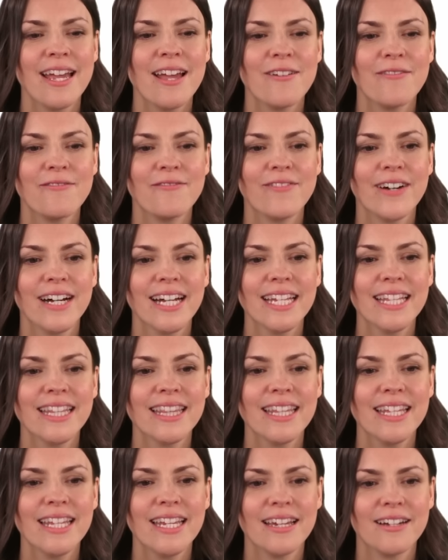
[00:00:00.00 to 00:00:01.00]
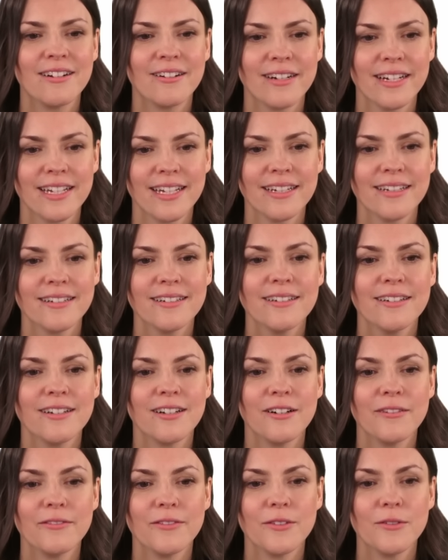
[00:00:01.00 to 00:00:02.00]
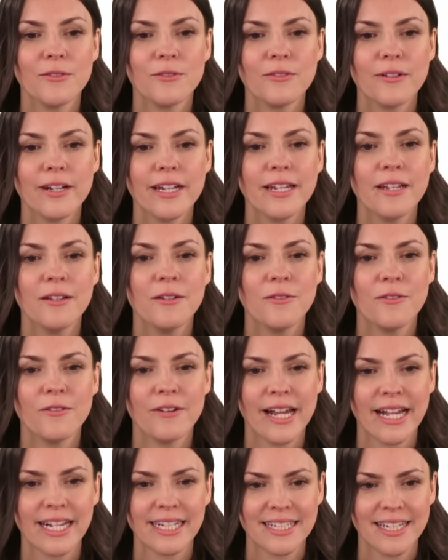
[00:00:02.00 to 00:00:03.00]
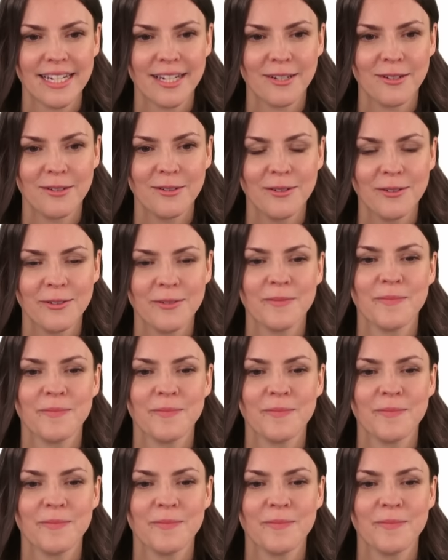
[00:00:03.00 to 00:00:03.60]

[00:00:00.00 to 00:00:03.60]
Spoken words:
Find the area of the red rectangle.